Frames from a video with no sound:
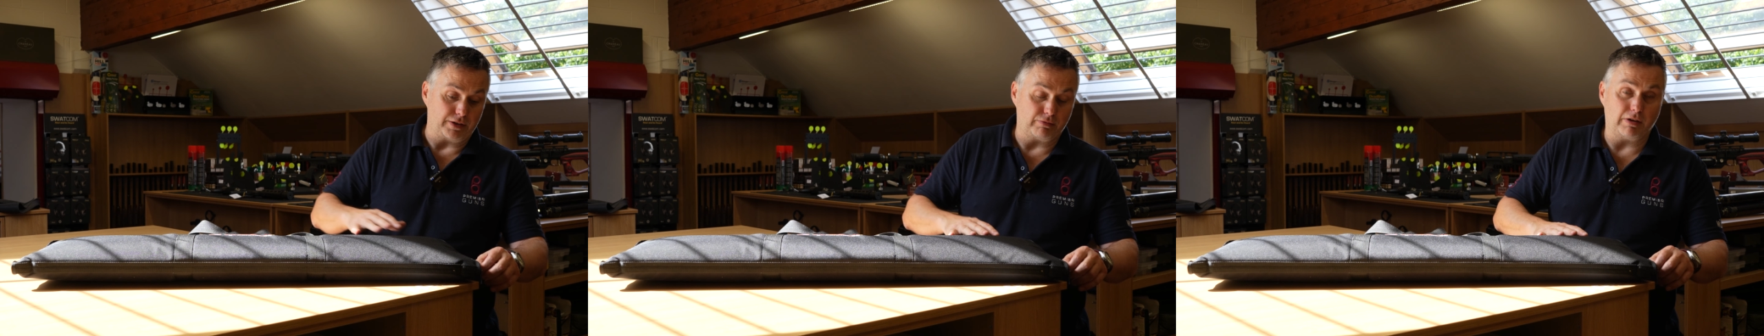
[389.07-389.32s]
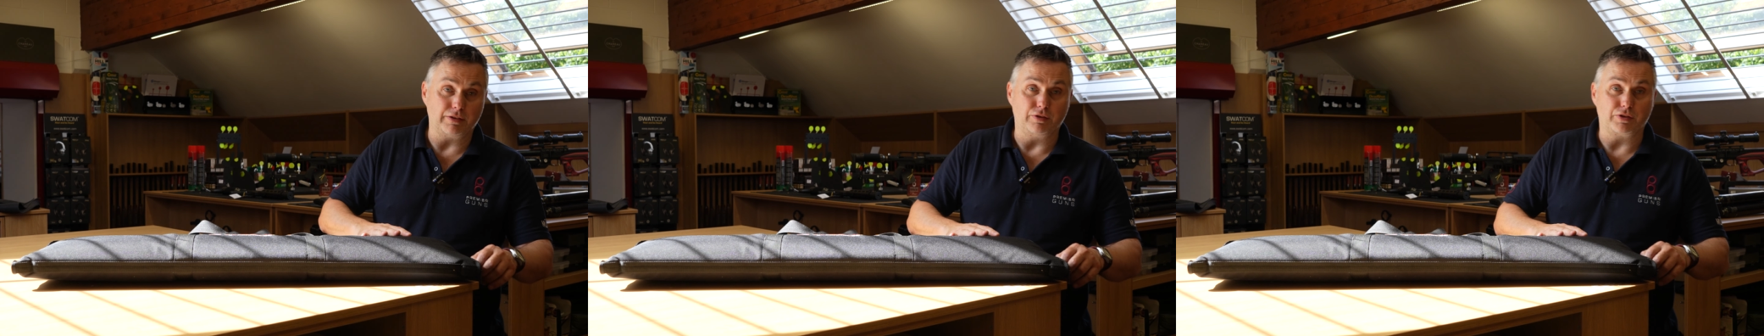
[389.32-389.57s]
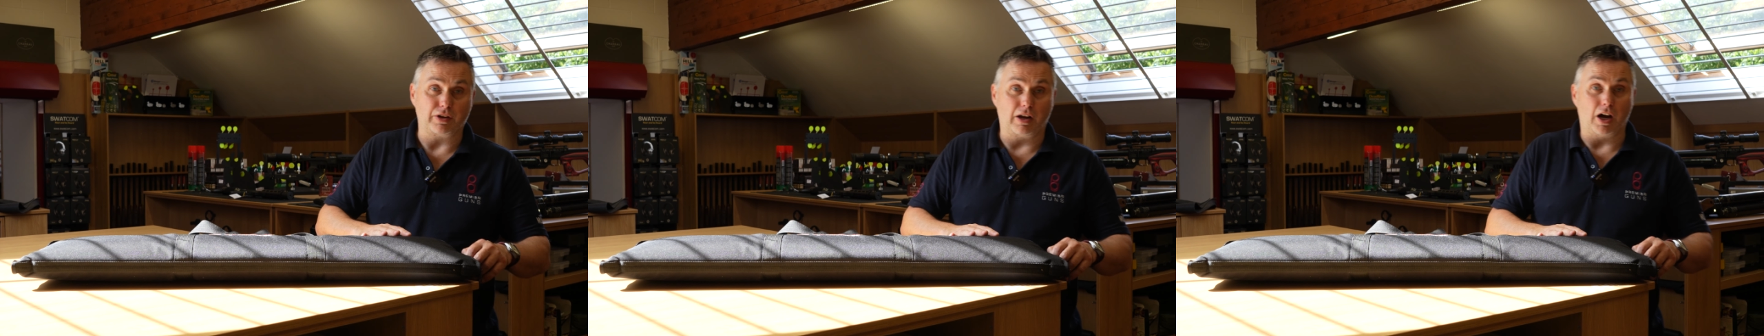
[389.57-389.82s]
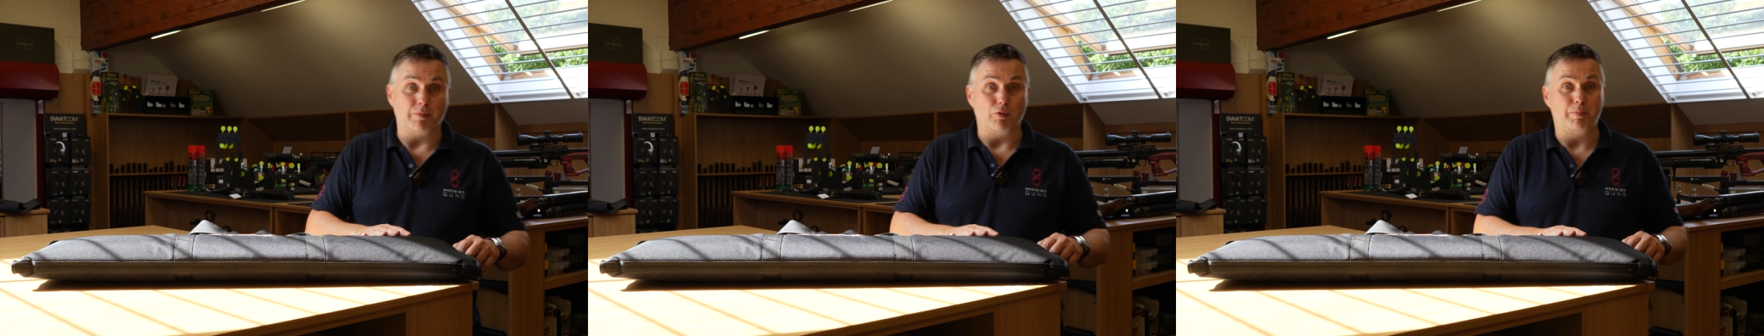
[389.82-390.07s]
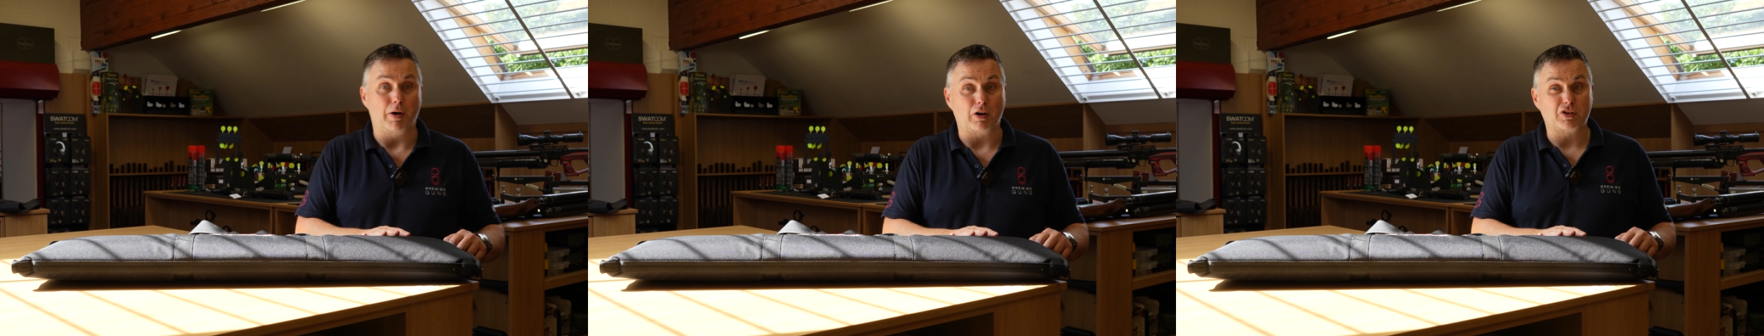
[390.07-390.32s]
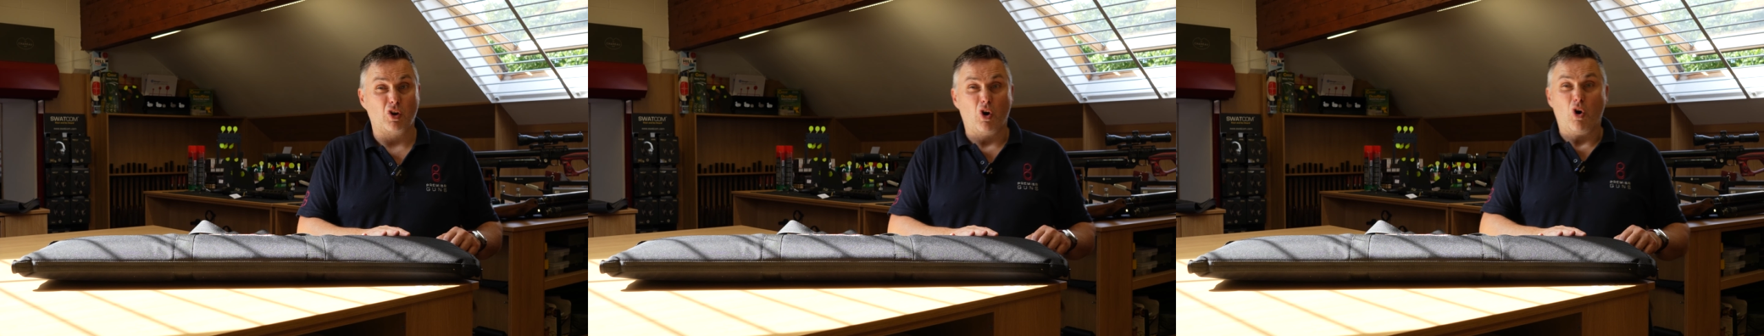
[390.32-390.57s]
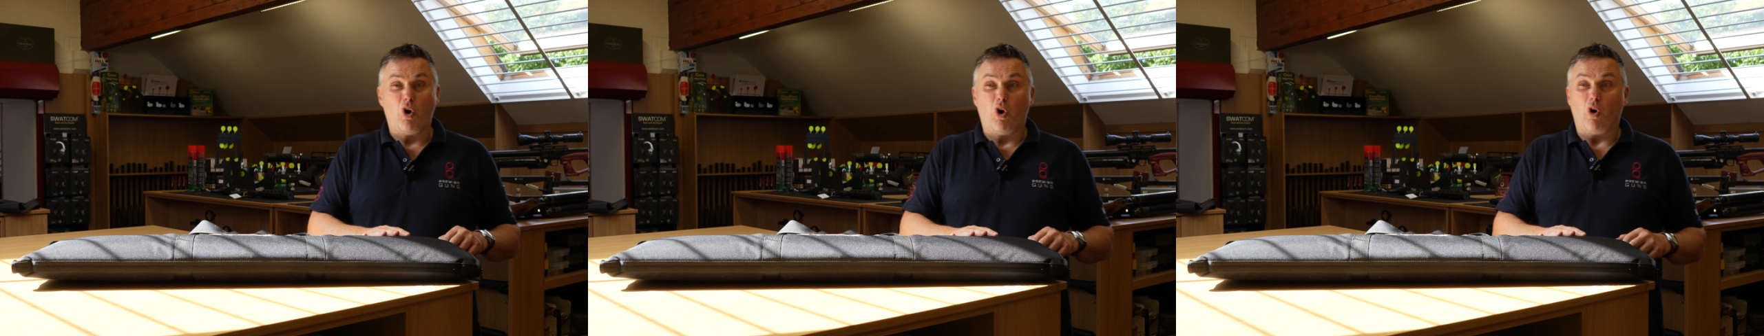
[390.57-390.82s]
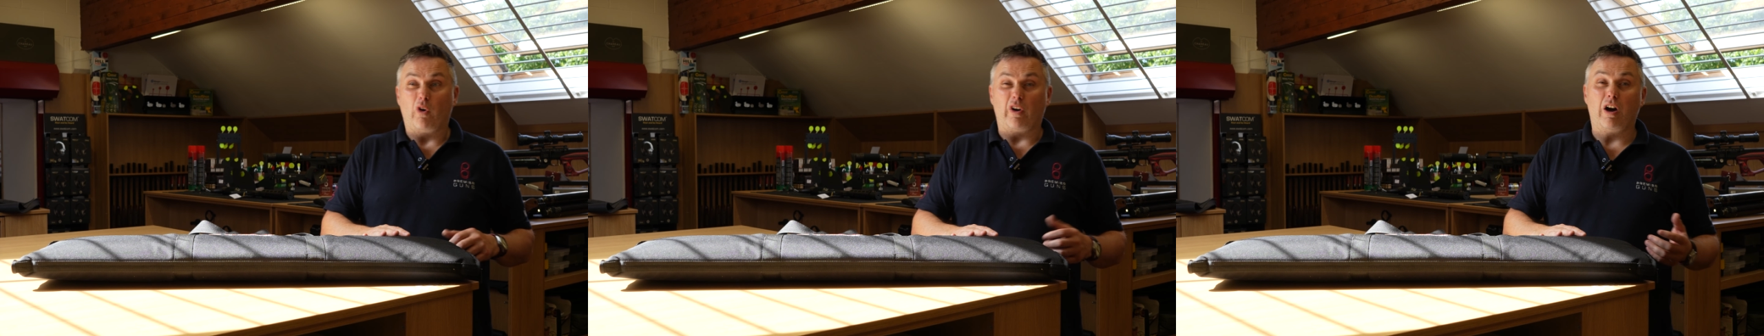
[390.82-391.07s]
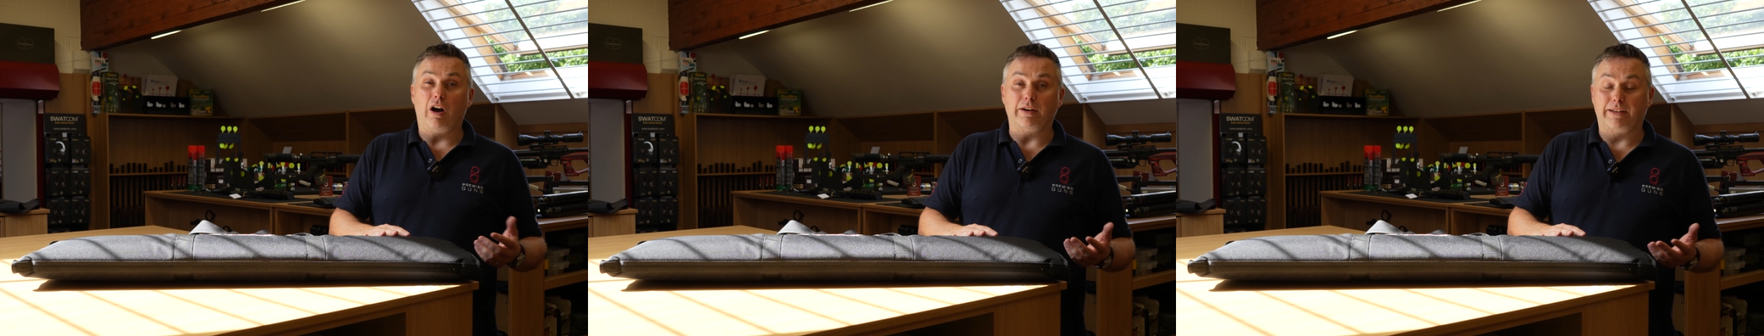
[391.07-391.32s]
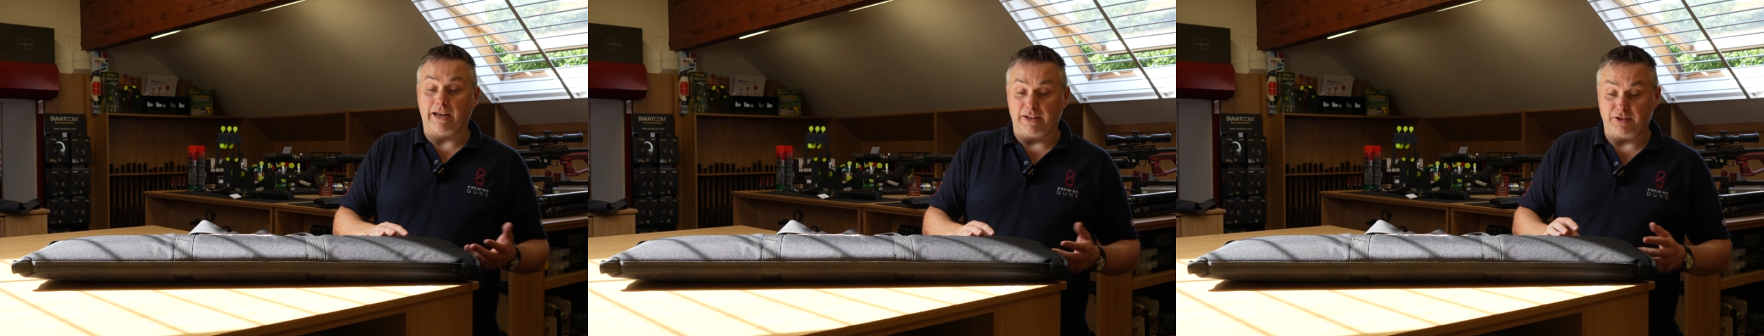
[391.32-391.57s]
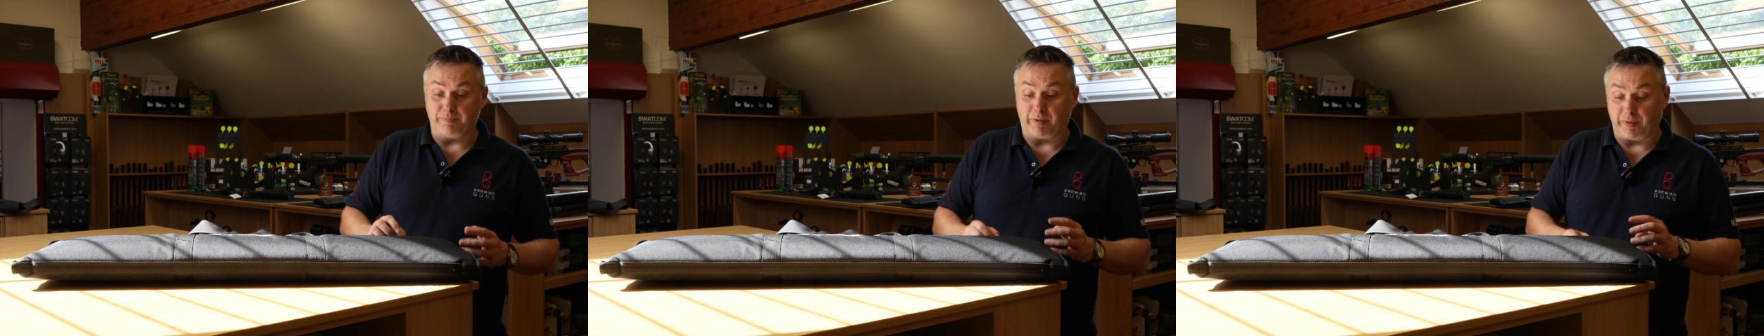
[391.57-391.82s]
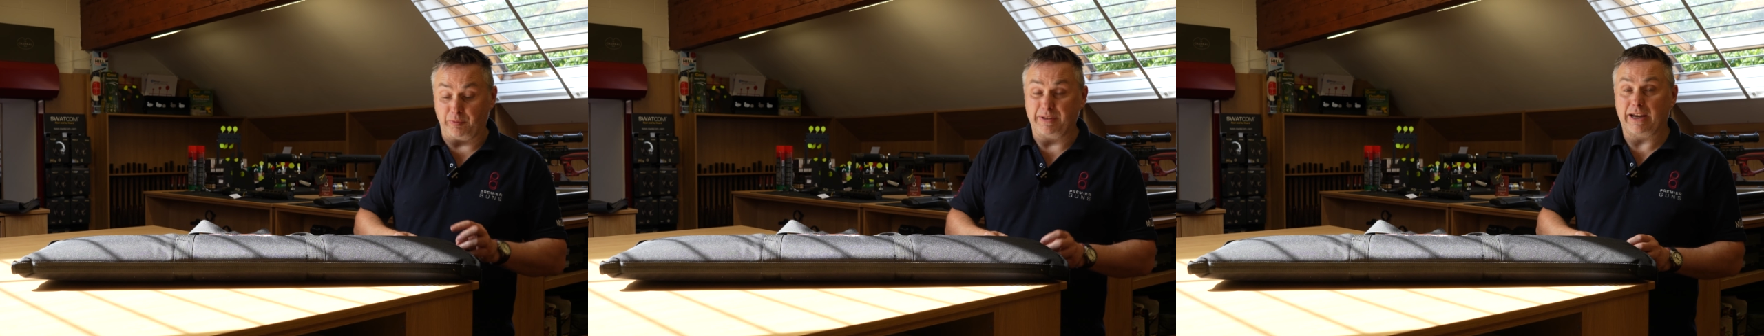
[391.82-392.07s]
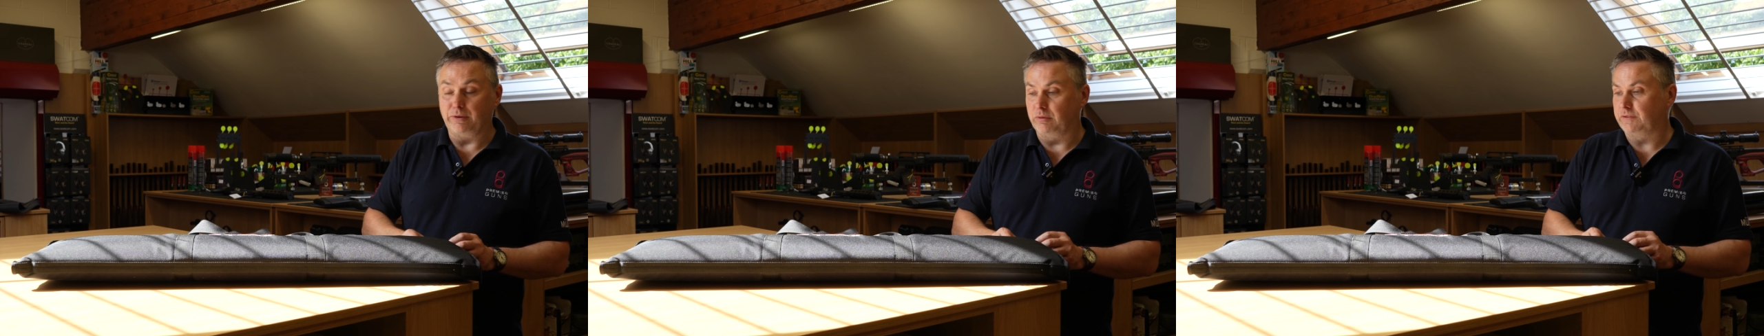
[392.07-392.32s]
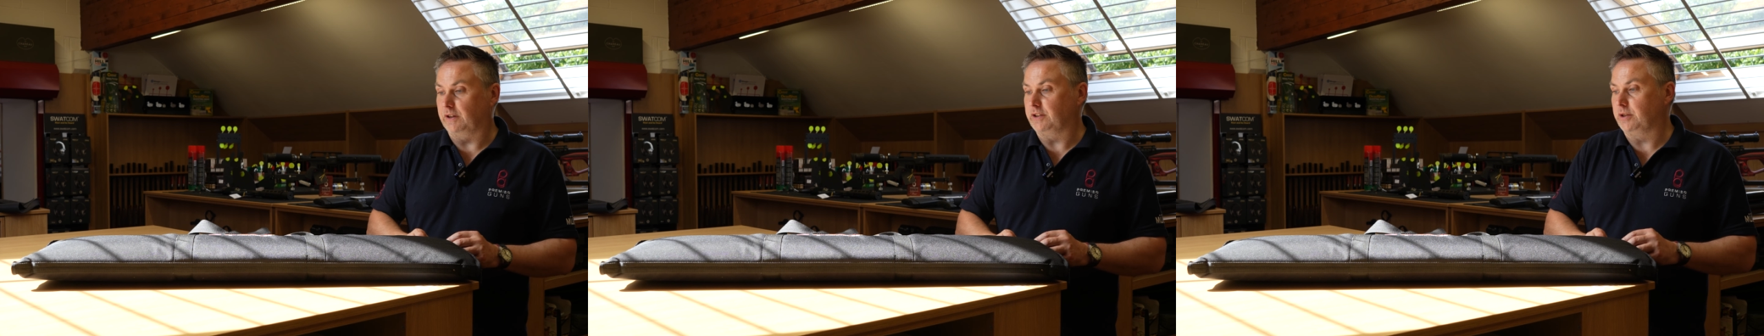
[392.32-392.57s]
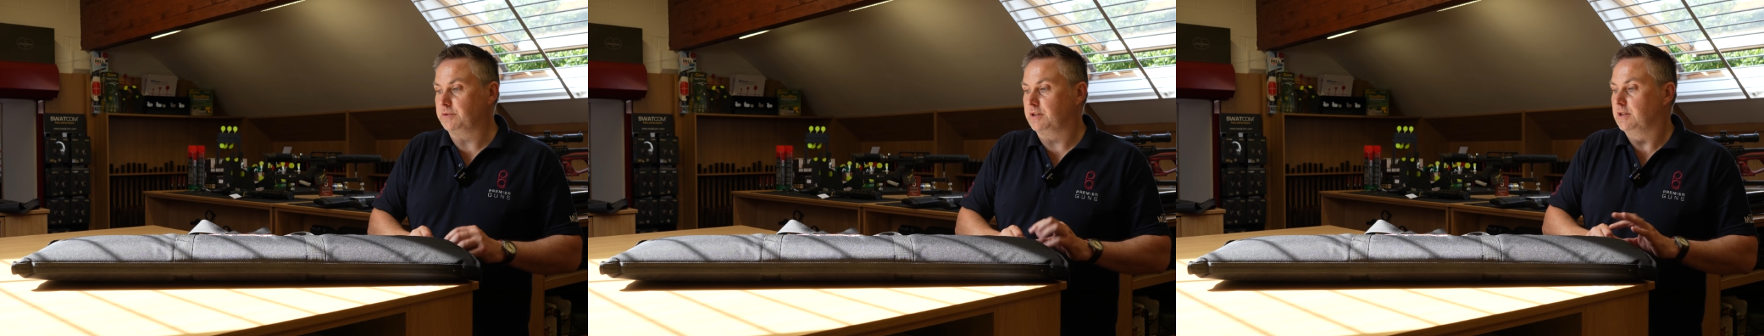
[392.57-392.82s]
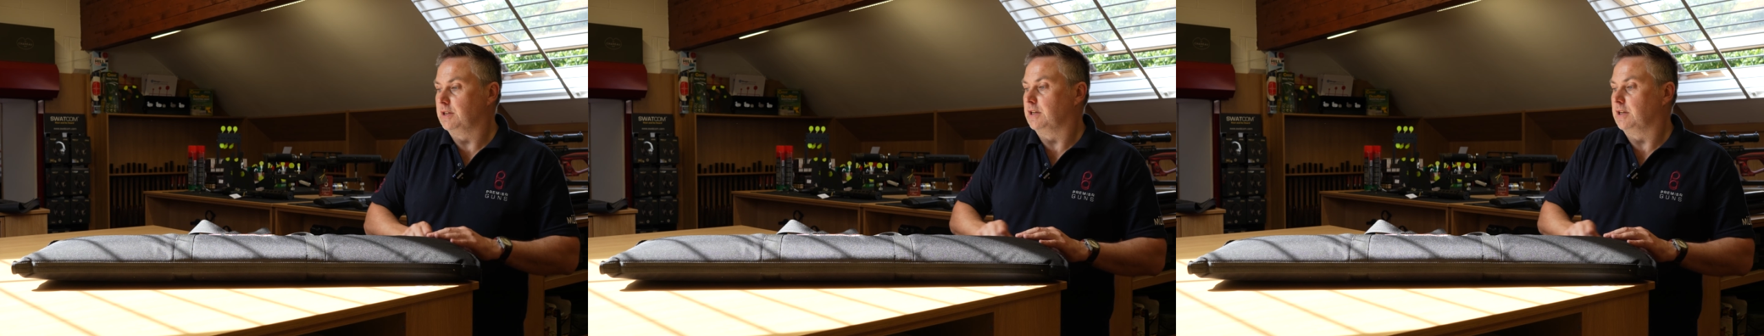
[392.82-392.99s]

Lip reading: So rather than just a cardboard box or a hard case, you probably wouldn't get an awful lot of use.